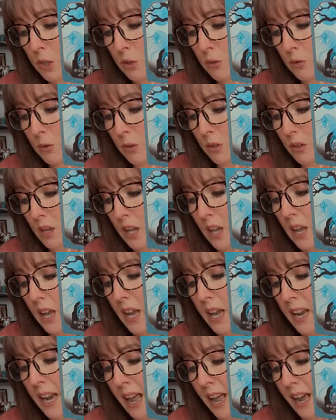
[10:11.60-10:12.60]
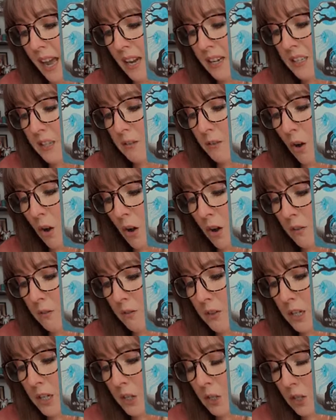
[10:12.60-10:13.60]
ritual, an act of
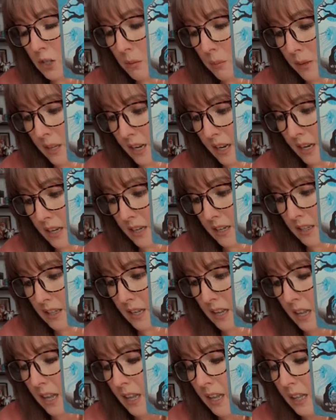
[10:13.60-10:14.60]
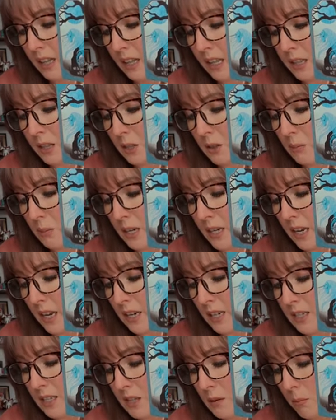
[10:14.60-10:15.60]
offering to the planet. Let there
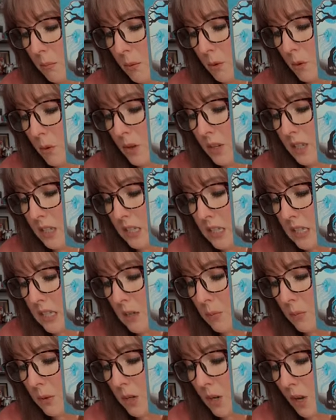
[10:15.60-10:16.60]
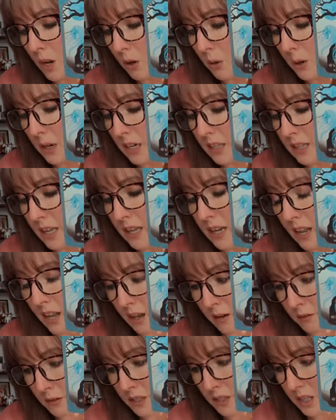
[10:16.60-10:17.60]
be a simple, deep knowing
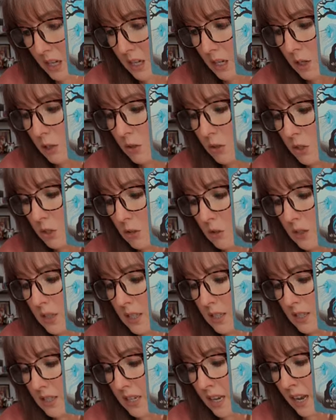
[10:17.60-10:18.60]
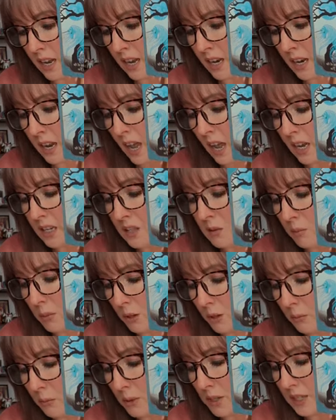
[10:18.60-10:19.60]
that everything you do this day has
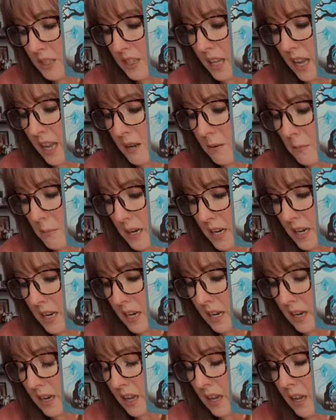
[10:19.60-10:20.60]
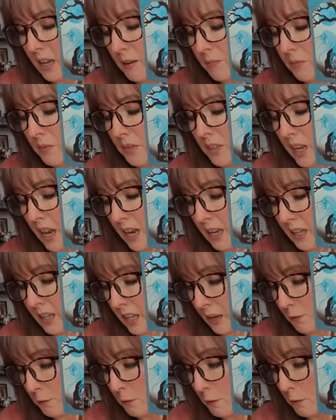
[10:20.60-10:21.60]
purpose and meaning.
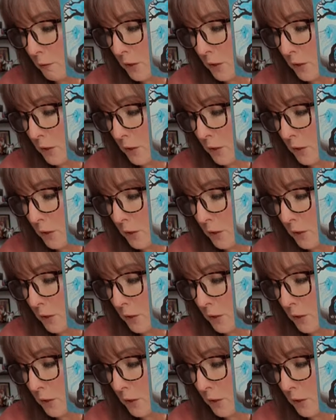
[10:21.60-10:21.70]
And let